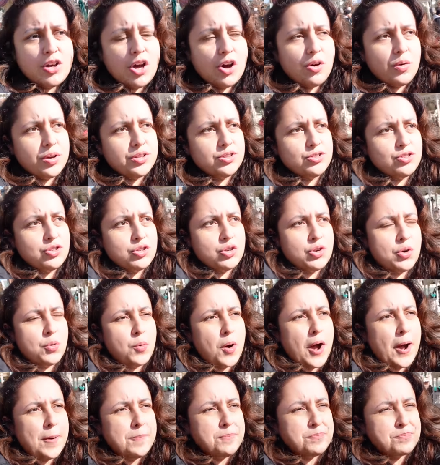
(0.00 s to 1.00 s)
go
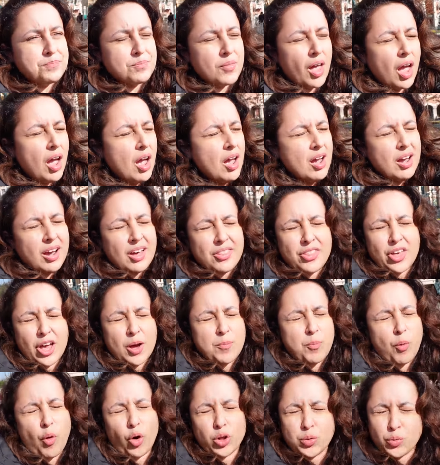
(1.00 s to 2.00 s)
into um,
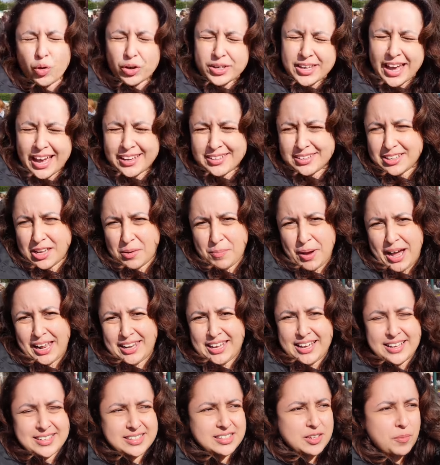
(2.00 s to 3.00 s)
the Boardwalk Candy
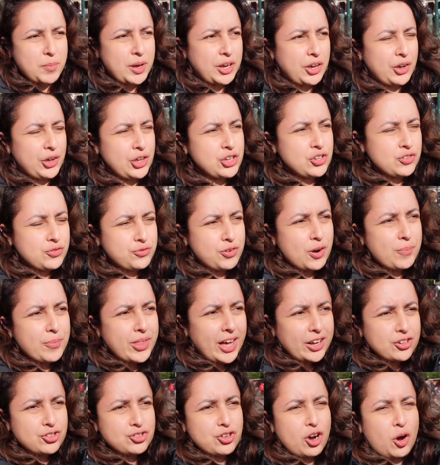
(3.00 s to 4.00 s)
Palace because from
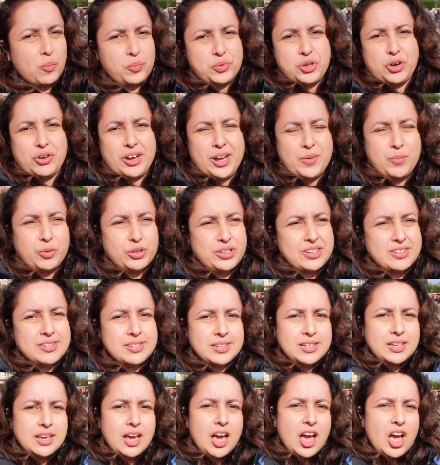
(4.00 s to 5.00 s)
that shop you're able to
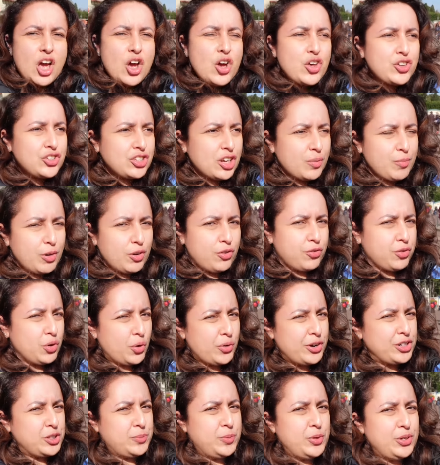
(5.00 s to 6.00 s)
see some of
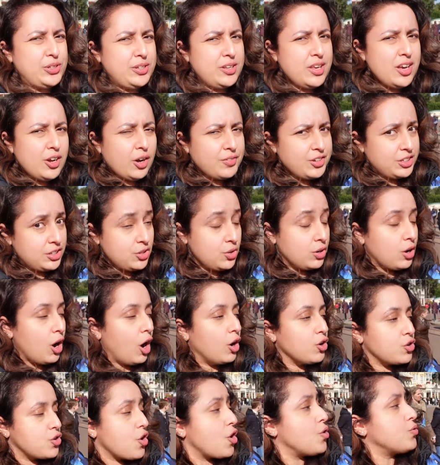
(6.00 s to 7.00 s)
Flora's boutique. Obviously you
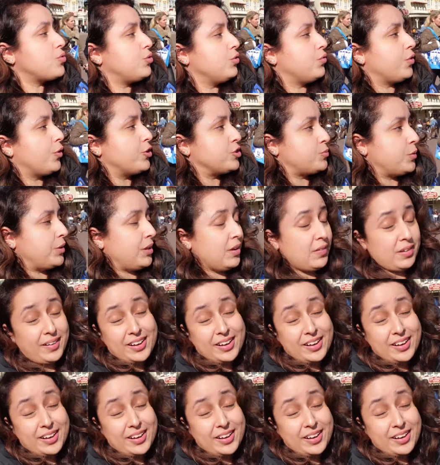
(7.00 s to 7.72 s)
can't go to Flora's boutique, they